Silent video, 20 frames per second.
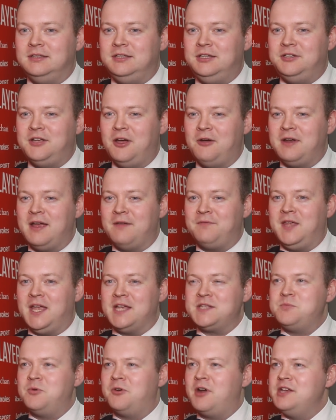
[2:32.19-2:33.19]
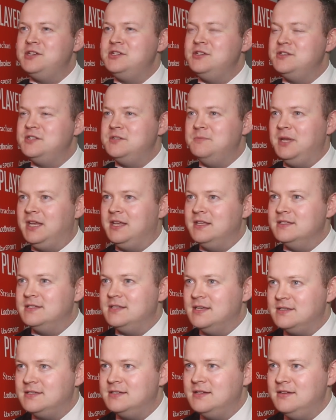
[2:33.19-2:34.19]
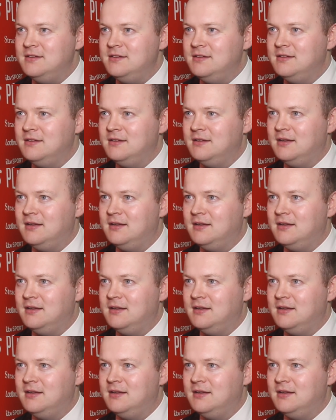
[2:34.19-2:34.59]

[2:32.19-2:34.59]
you don't have the aspirations to be consistent.